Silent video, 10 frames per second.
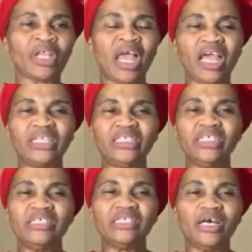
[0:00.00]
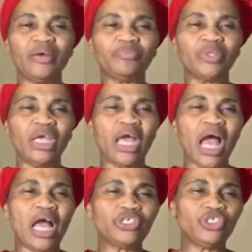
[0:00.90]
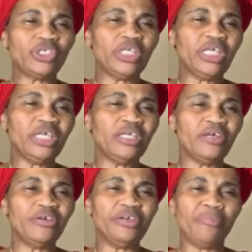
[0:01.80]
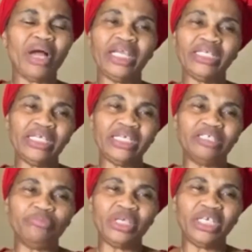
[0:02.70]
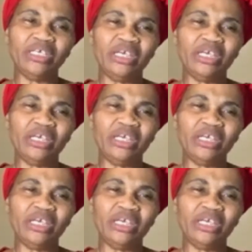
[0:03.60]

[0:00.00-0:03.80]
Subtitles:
And this actually reminded me